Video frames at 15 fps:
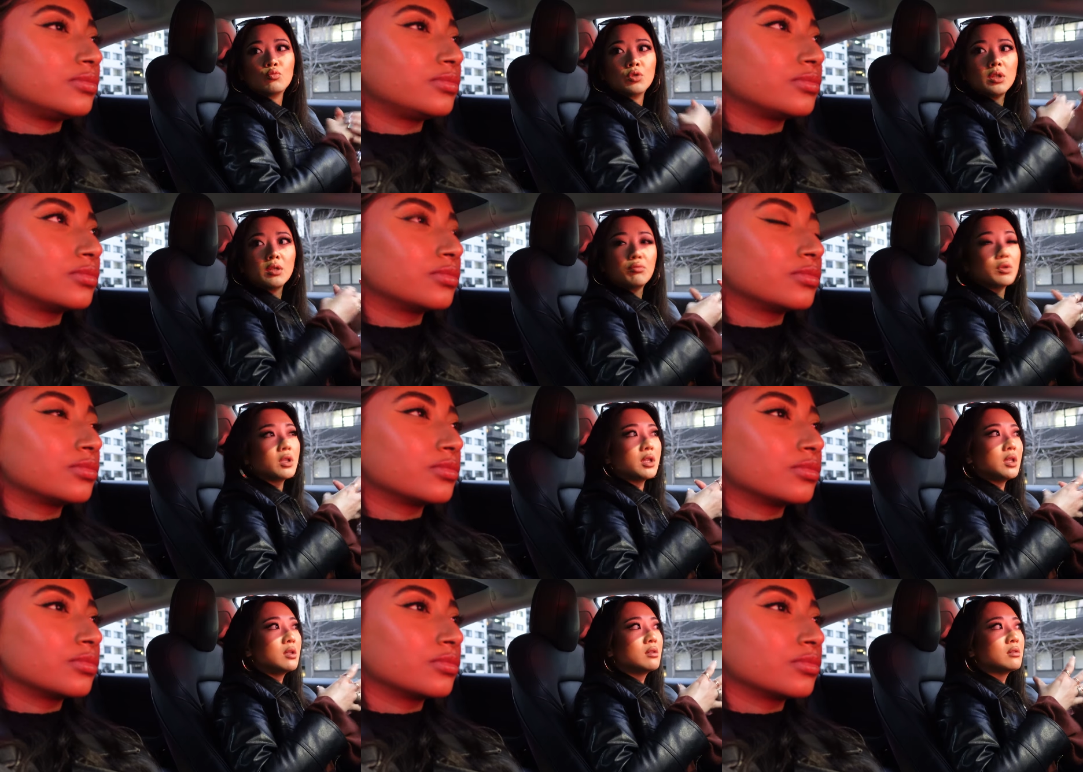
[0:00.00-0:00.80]
Speaker 1: really,
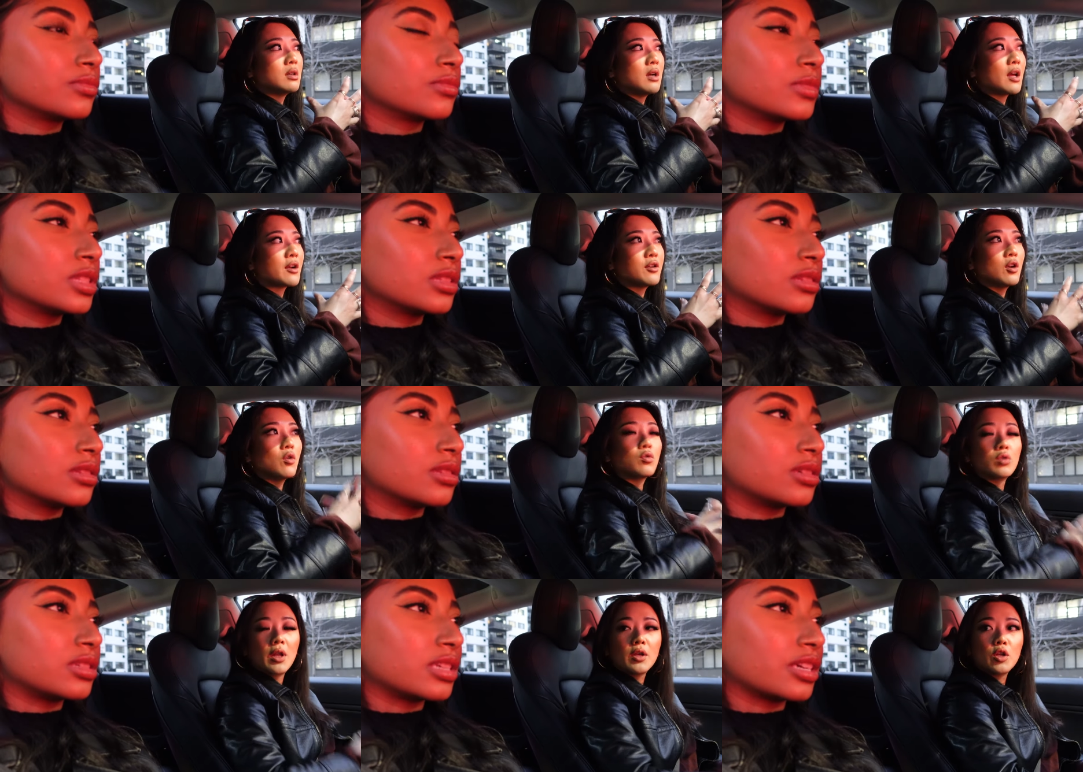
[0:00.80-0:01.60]
really, I don't know,
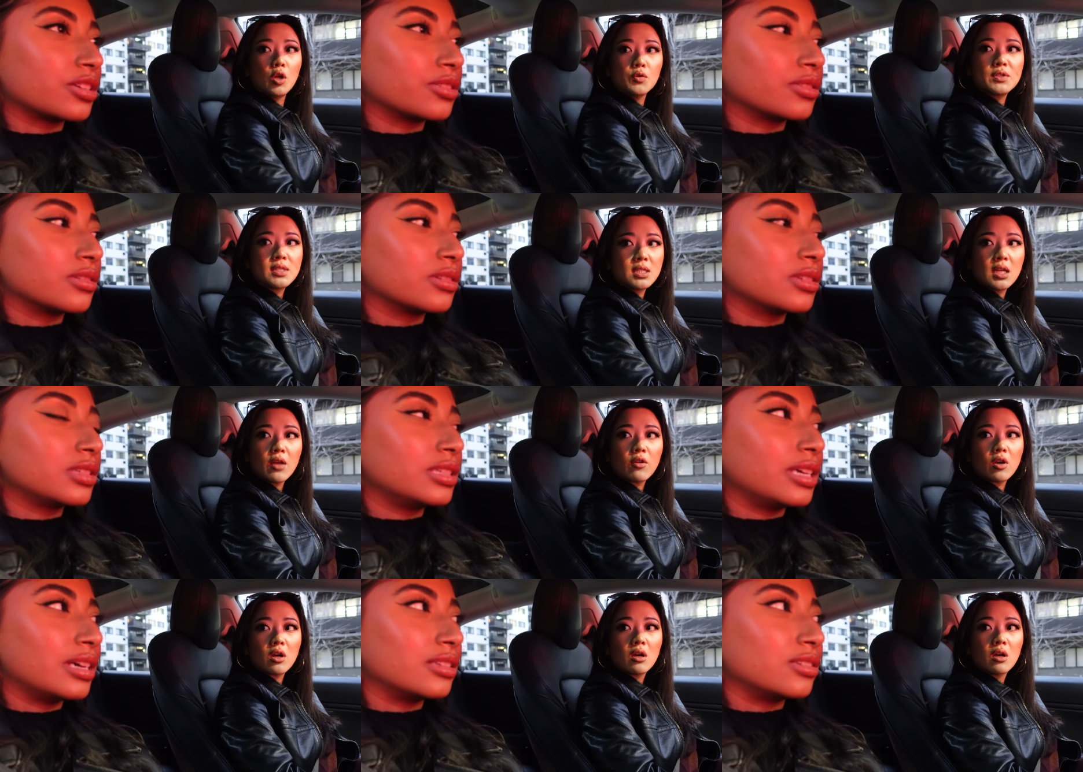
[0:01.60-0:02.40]
Speaker 2: like close
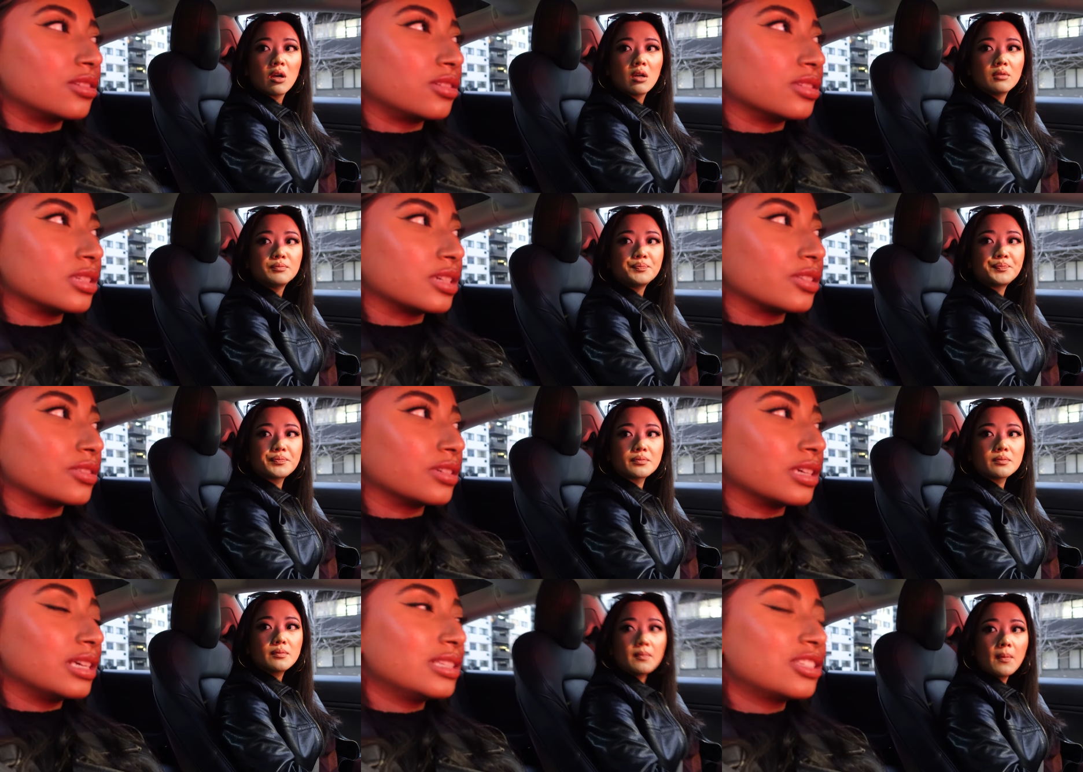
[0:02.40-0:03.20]
together.
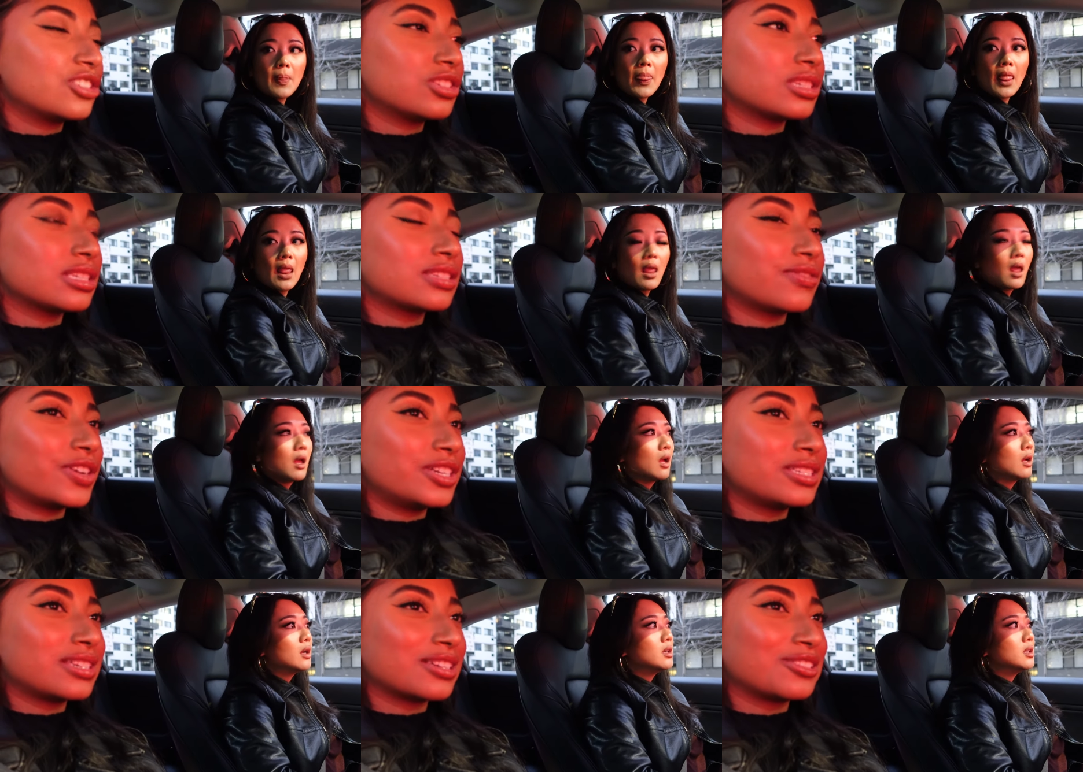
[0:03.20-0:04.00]
It's just, it's a
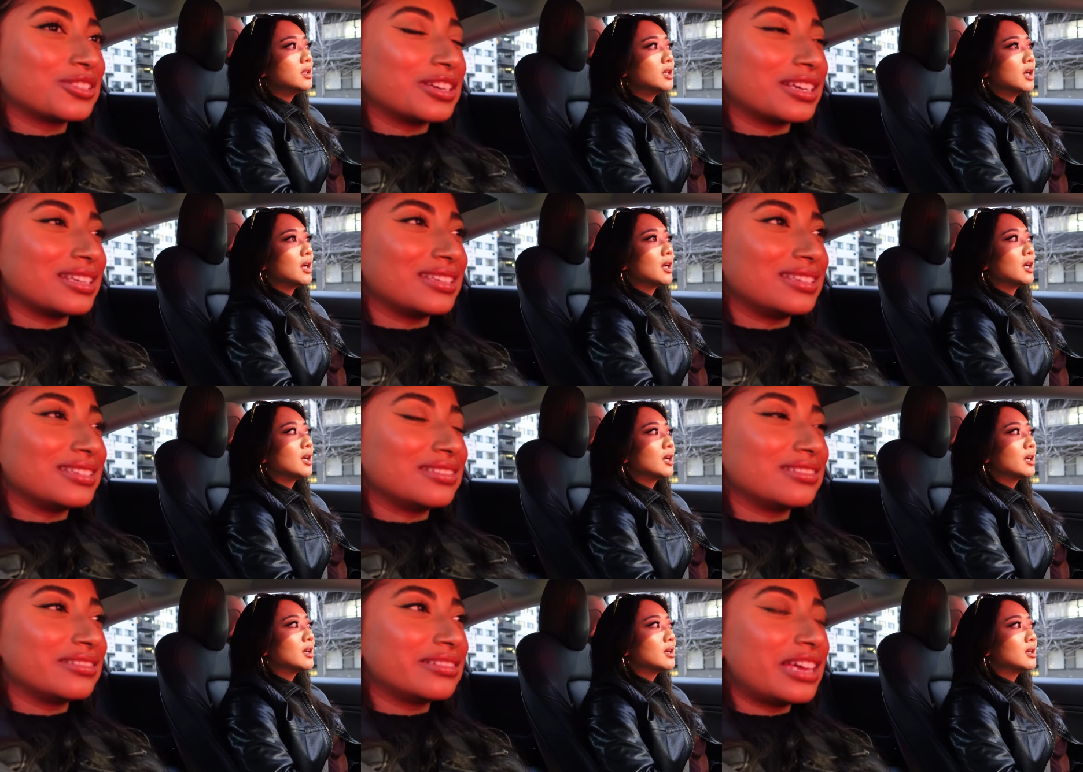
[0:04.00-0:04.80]
very segregated
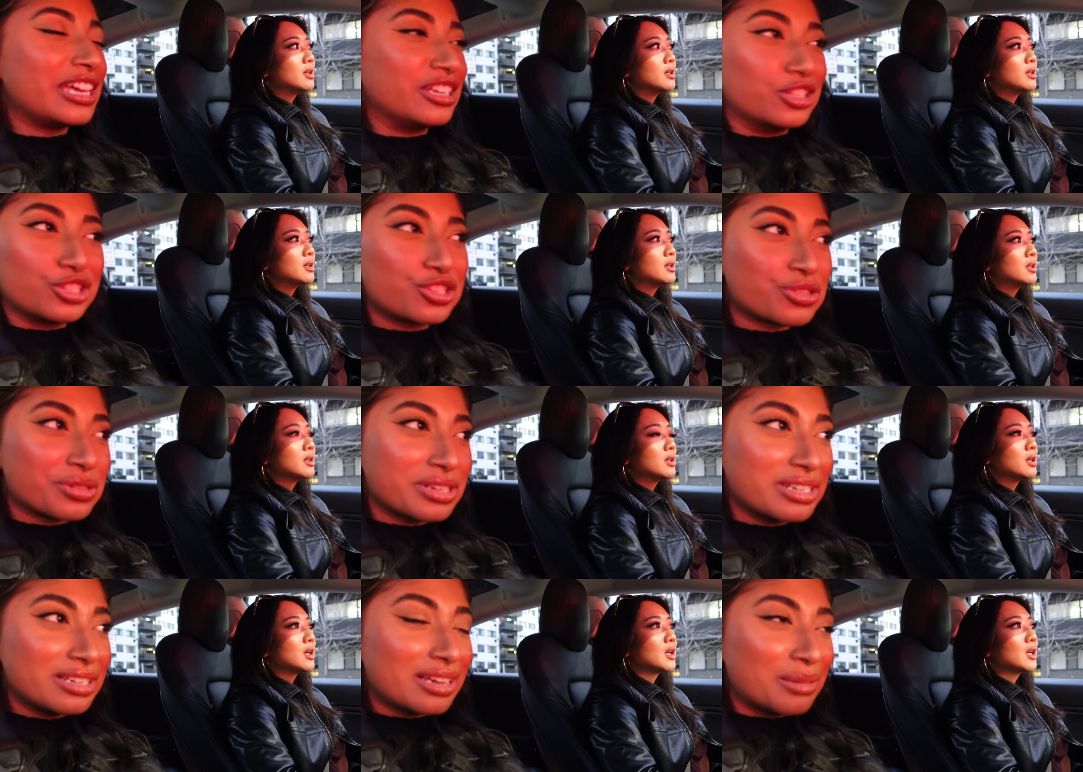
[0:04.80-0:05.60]

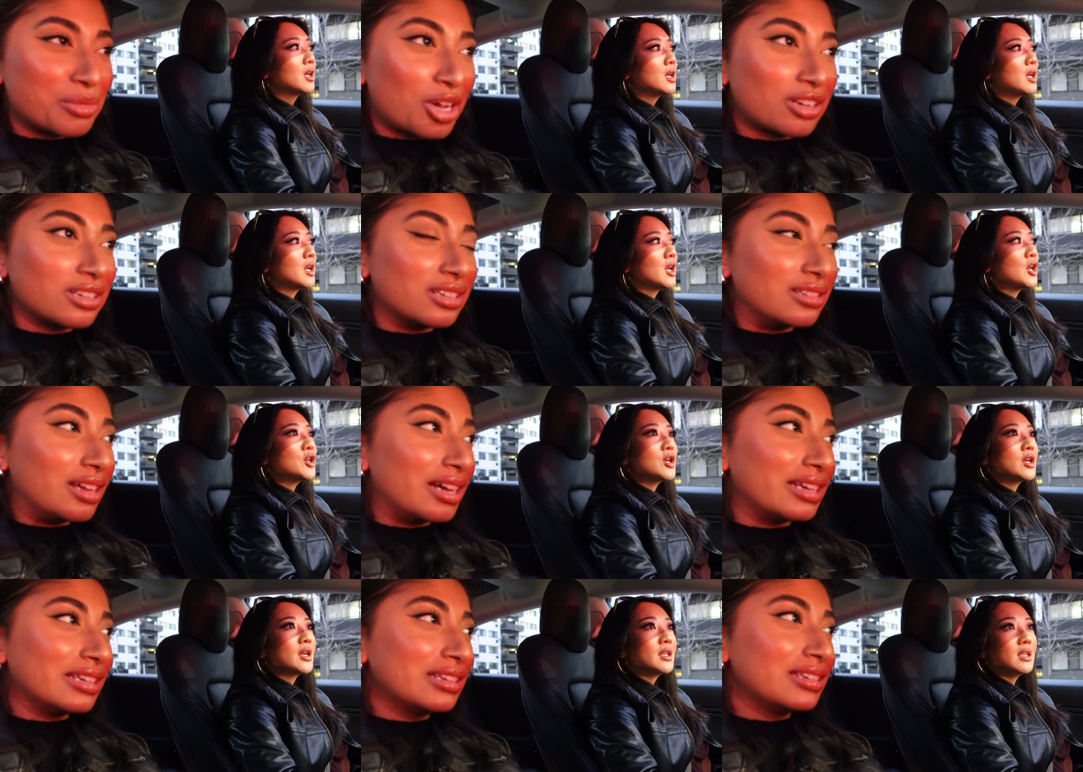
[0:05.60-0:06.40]
industry, I'm not gonna
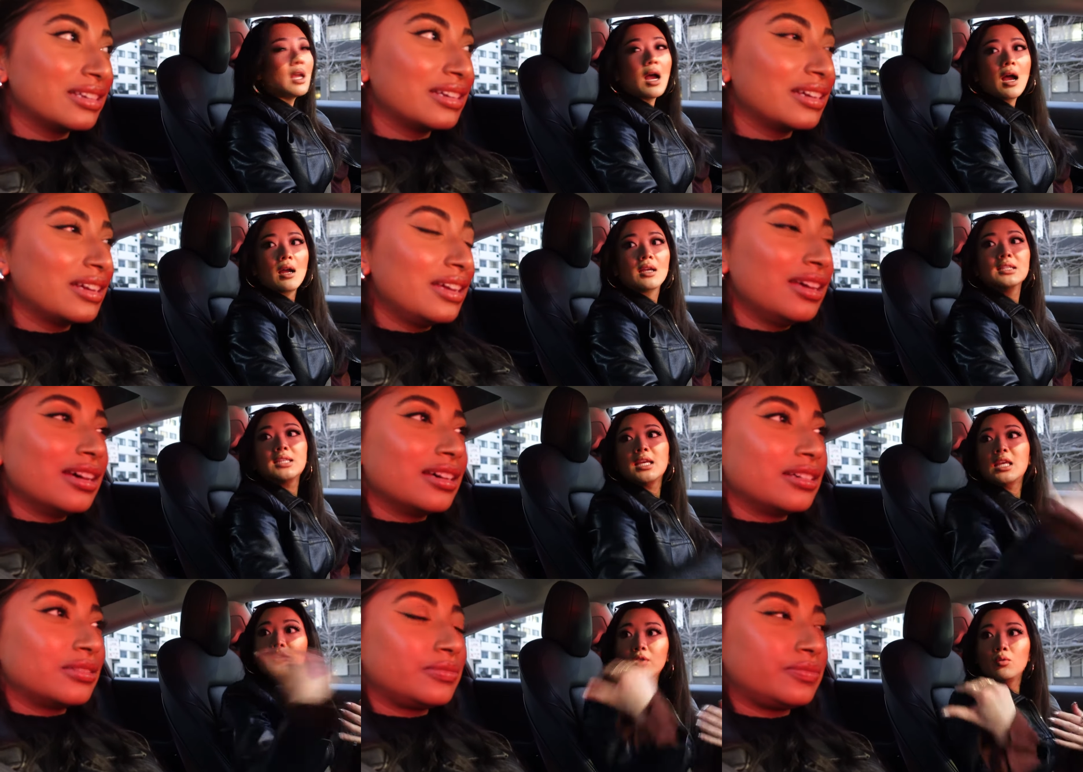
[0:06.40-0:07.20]
lie.
Speaker 1: Yeah, because
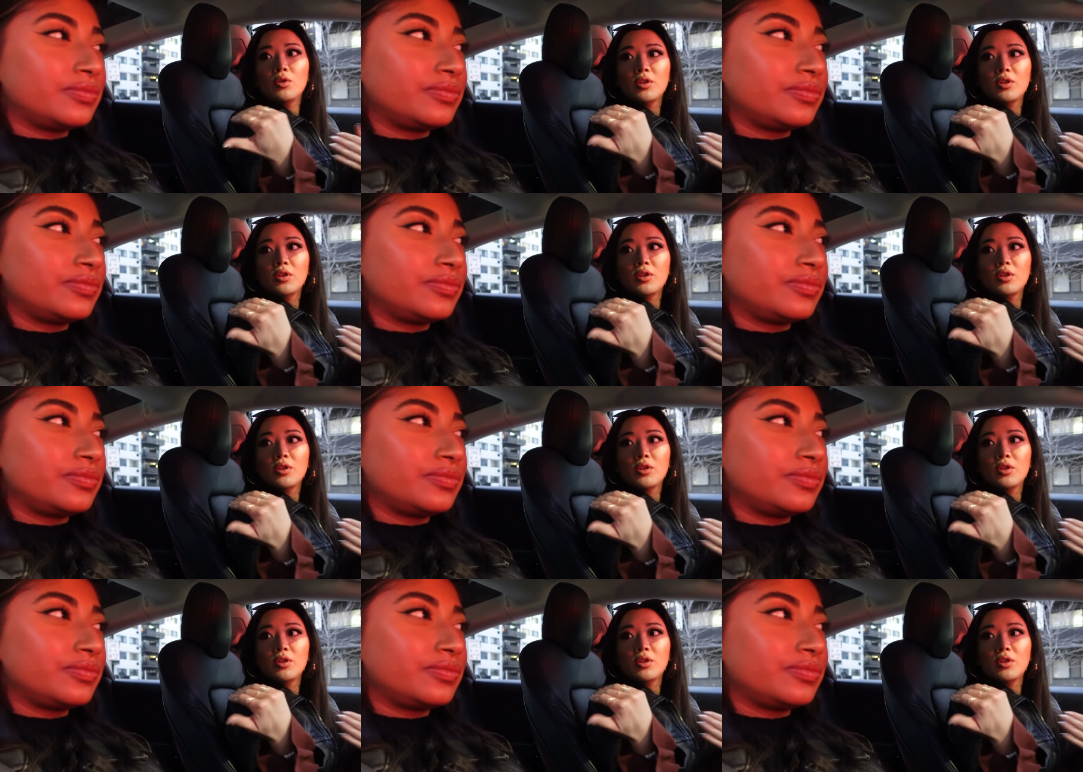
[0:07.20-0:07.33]
like even